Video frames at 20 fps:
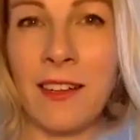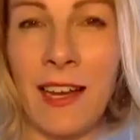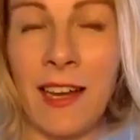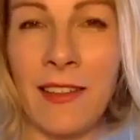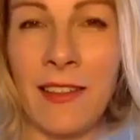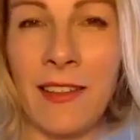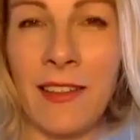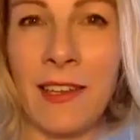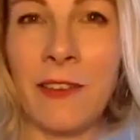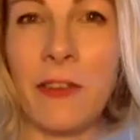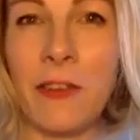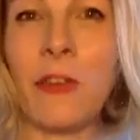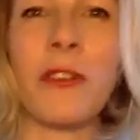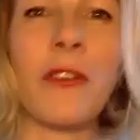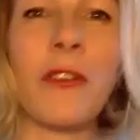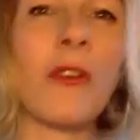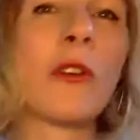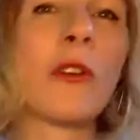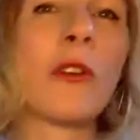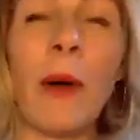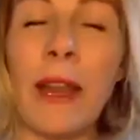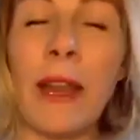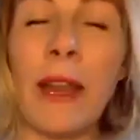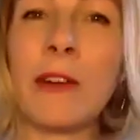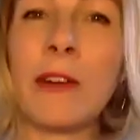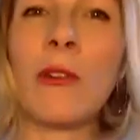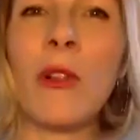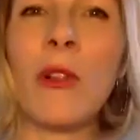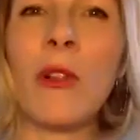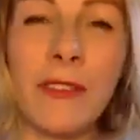and then, or you might
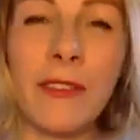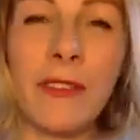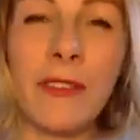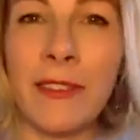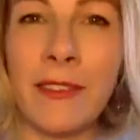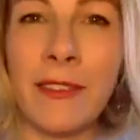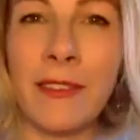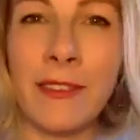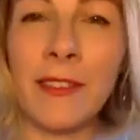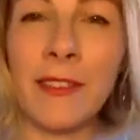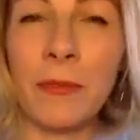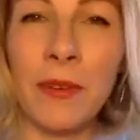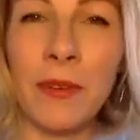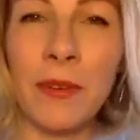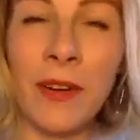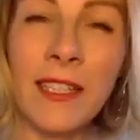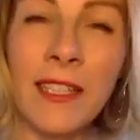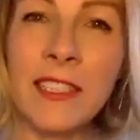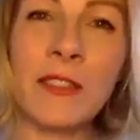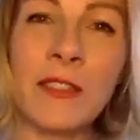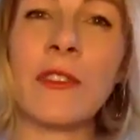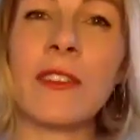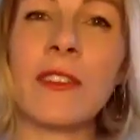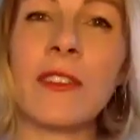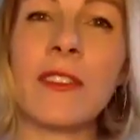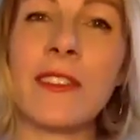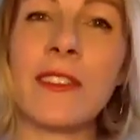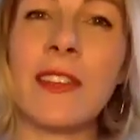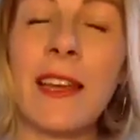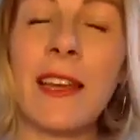heal all this depression or
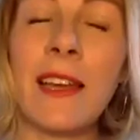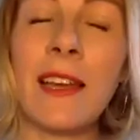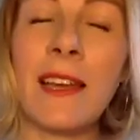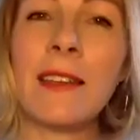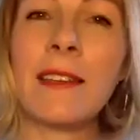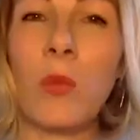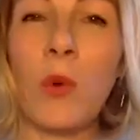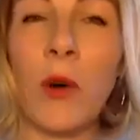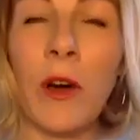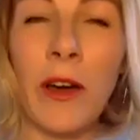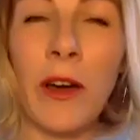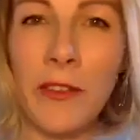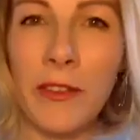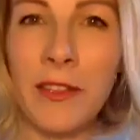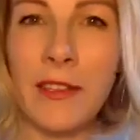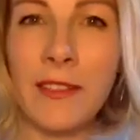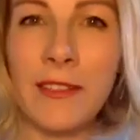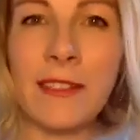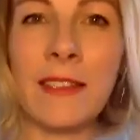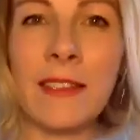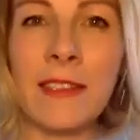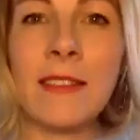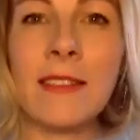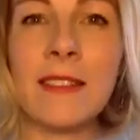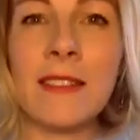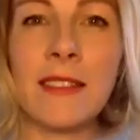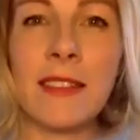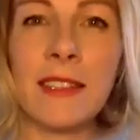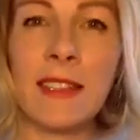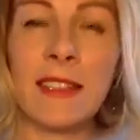this
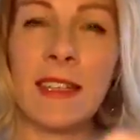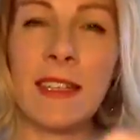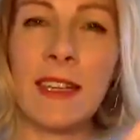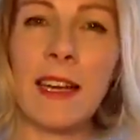worthlessness,